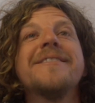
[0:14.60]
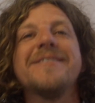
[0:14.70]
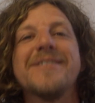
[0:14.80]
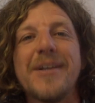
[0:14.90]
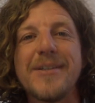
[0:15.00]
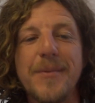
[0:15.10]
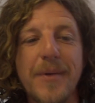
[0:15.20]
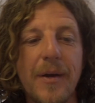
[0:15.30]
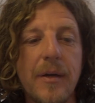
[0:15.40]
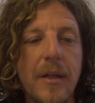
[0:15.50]
Just like something
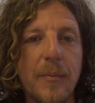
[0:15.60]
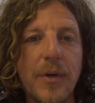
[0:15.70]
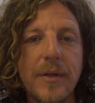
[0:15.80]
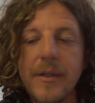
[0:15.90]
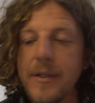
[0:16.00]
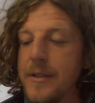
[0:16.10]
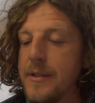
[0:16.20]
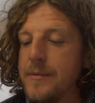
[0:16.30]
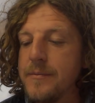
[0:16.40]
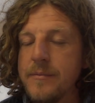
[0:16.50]
out of Little Britain.
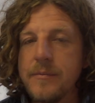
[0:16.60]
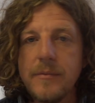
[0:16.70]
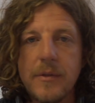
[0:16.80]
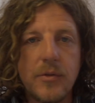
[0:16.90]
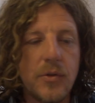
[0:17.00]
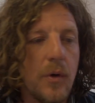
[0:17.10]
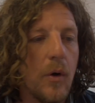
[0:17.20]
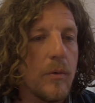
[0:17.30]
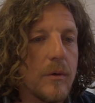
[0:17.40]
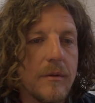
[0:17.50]
There's two
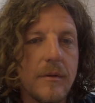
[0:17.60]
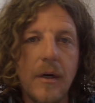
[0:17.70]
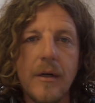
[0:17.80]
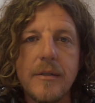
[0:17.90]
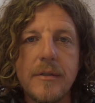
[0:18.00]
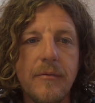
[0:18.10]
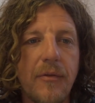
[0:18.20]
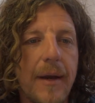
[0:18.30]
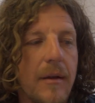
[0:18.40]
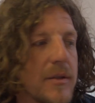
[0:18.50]
old guys in
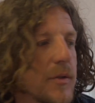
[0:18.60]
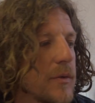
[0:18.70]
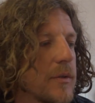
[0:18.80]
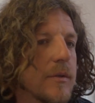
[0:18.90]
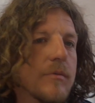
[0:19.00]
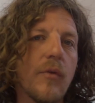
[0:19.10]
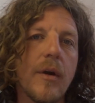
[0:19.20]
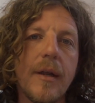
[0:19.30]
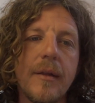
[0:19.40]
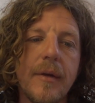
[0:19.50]
flannel suits
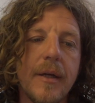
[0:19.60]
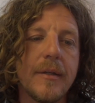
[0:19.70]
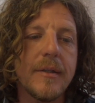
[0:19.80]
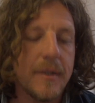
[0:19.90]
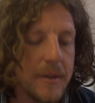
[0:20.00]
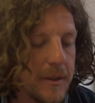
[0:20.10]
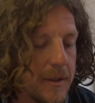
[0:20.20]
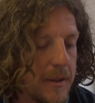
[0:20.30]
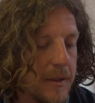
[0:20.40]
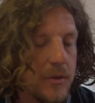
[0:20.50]
running it, and
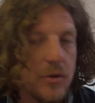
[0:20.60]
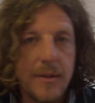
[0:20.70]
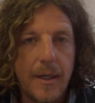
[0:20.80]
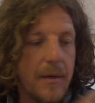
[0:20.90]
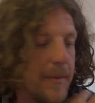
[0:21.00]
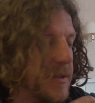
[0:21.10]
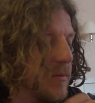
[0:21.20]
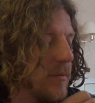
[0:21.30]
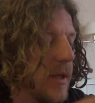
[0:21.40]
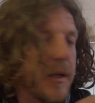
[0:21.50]
just had an
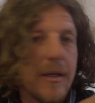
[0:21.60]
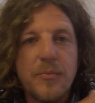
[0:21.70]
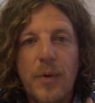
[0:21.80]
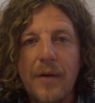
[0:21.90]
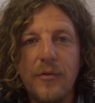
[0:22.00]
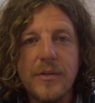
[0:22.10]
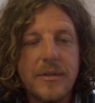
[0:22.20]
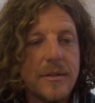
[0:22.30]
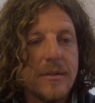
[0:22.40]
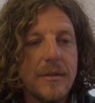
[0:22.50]
amazing English
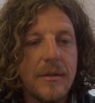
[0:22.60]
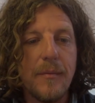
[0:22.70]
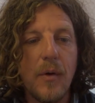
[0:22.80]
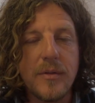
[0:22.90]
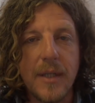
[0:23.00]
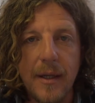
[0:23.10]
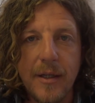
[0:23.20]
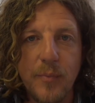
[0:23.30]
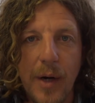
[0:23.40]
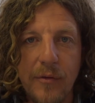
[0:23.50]
breakfast. The most
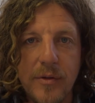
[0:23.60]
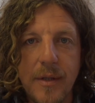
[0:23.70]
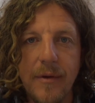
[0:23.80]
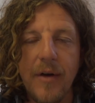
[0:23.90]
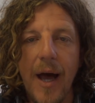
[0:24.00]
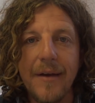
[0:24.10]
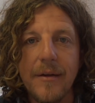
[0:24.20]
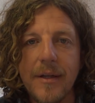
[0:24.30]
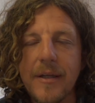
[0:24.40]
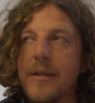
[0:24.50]
English breakfast I've ever had, I
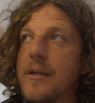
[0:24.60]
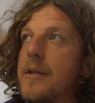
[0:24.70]
think.